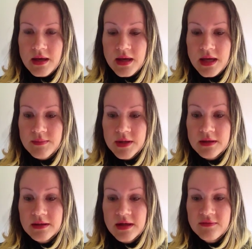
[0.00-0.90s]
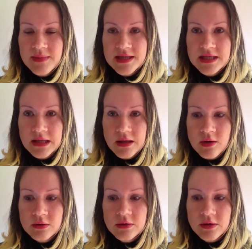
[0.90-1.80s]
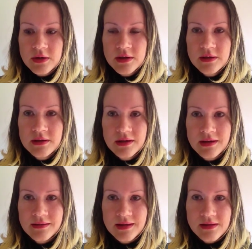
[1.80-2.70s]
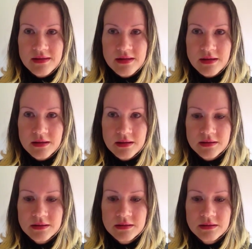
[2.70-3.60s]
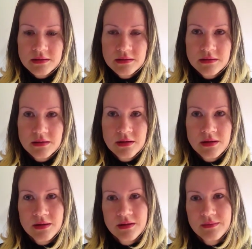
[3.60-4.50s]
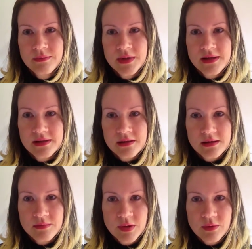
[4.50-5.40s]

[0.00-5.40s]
Emma gave Maddie a long look and then sighed. Be sensible.